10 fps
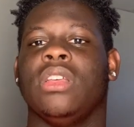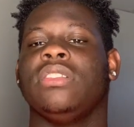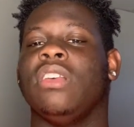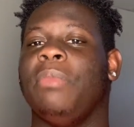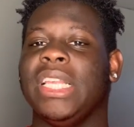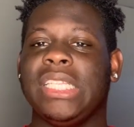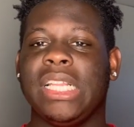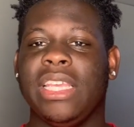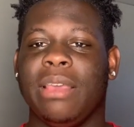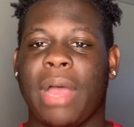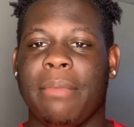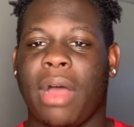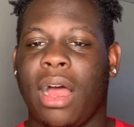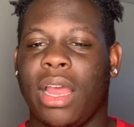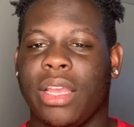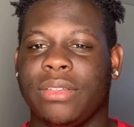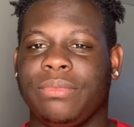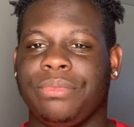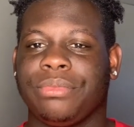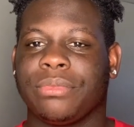So basically in my mind,
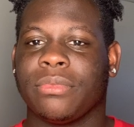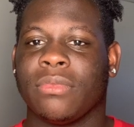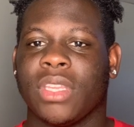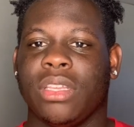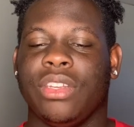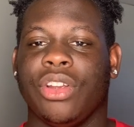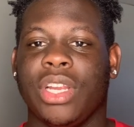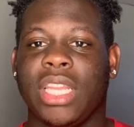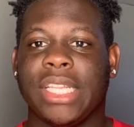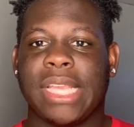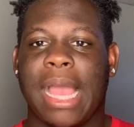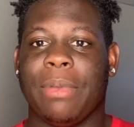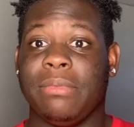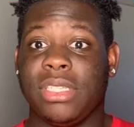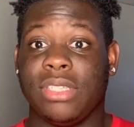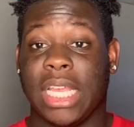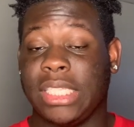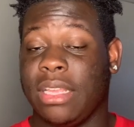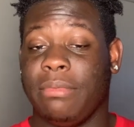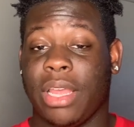during that time, I'm still
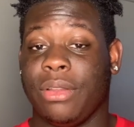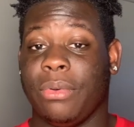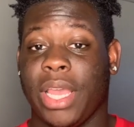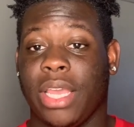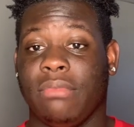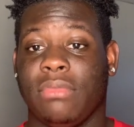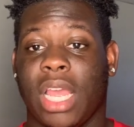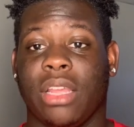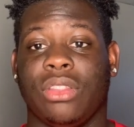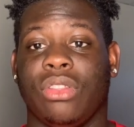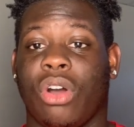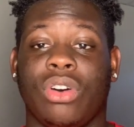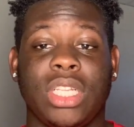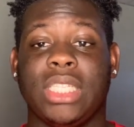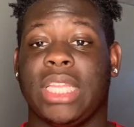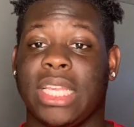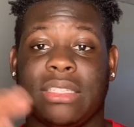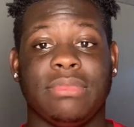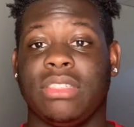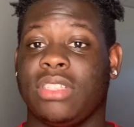texting him, by the way. Like, all these days,
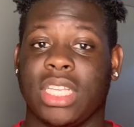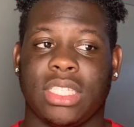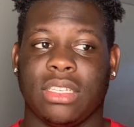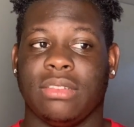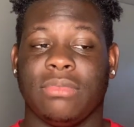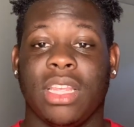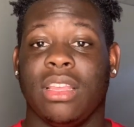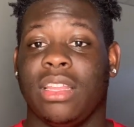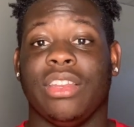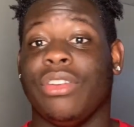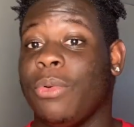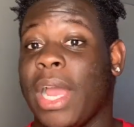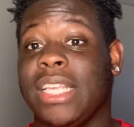I'm still texting him. Don't know why he